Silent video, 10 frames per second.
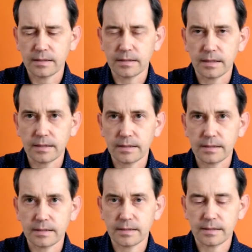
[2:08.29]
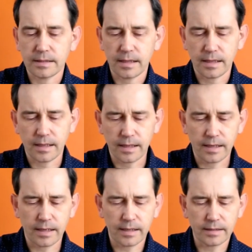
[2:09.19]
six,
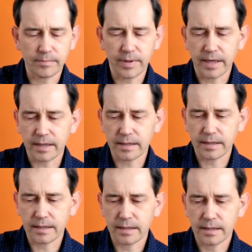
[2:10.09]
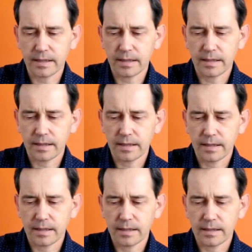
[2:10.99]
and at the back
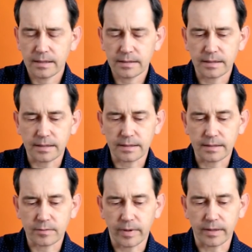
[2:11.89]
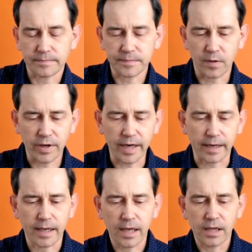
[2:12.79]
six as well.
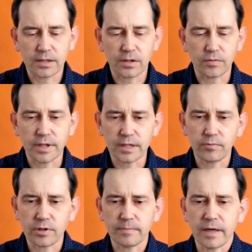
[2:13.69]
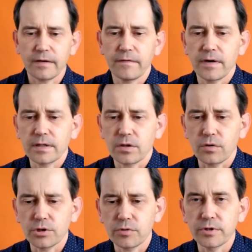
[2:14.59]
Okay, so this was my first
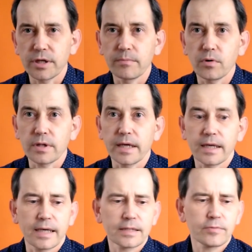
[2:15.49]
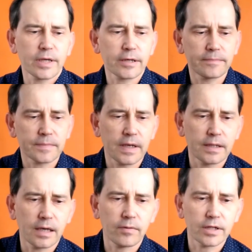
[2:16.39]
horseshoe, which I bought like last week,
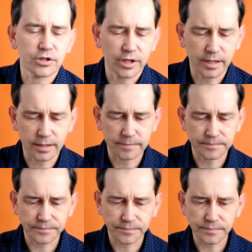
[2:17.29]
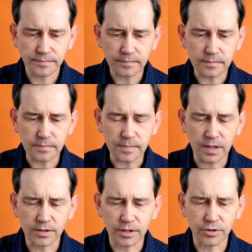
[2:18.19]
and now let's check
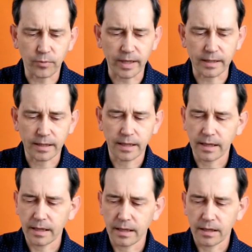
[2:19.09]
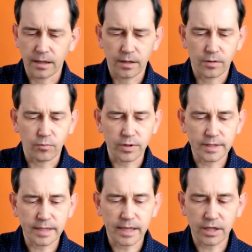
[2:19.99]
the new one. What
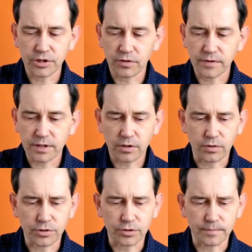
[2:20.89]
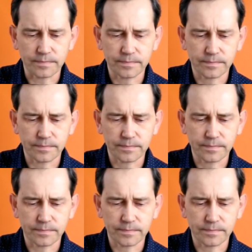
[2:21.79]
is the energy of this horseshoe?